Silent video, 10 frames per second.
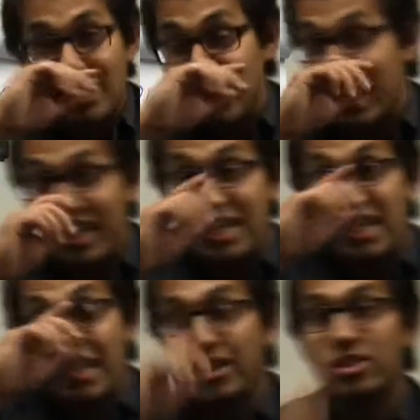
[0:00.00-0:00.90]
The
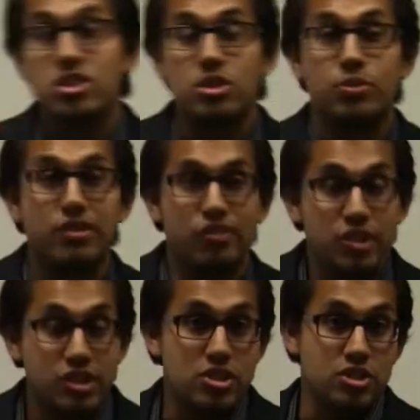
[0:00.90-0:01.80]
idea here is to
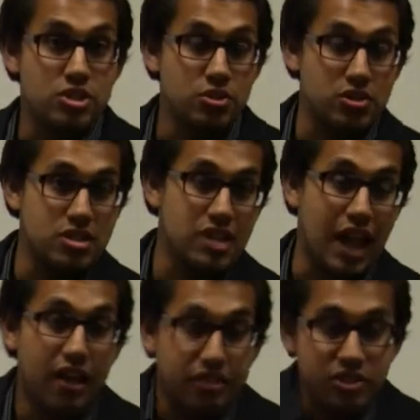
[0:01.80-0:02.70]
refocus your students
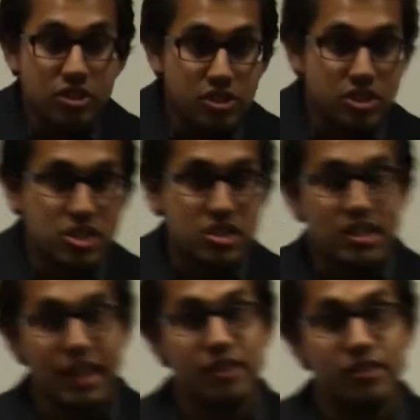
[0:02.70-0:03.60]
after you just
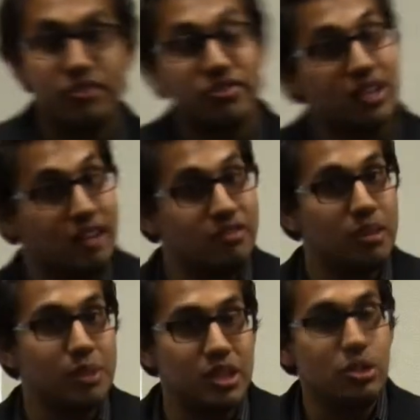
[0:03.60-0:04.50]
kind of gave
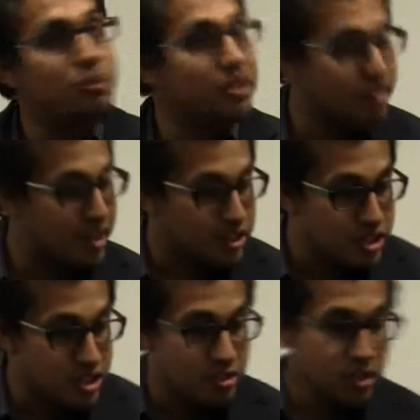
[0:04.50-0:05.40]
them a little bit of
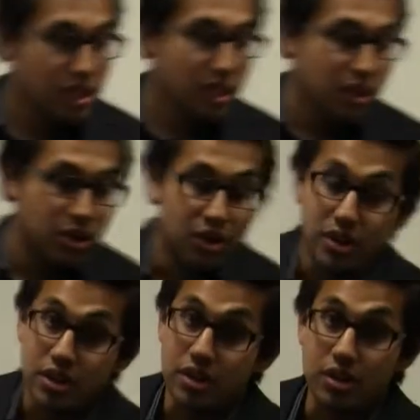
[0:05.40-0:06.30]
energy,
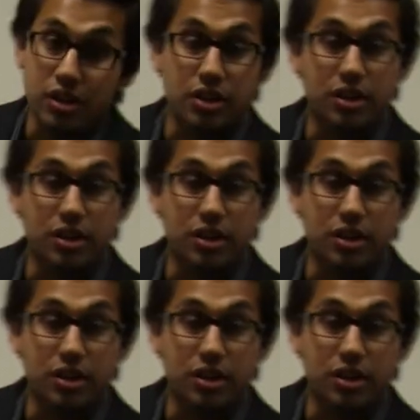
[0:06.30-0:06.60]
or